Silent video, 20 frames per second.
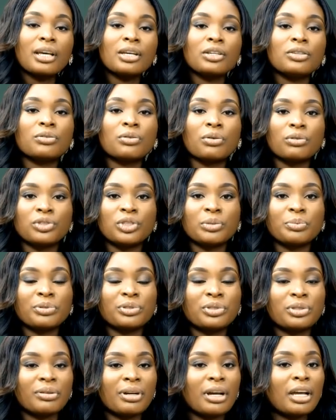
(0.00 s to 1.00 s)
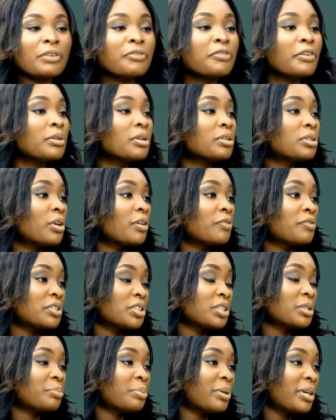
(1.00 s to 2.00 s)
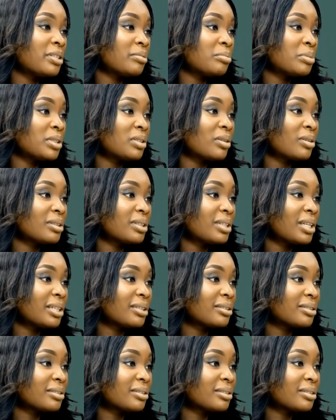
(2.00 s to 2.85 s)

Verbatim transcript: you contribute to. And follow the official page, Miss Hotlegs.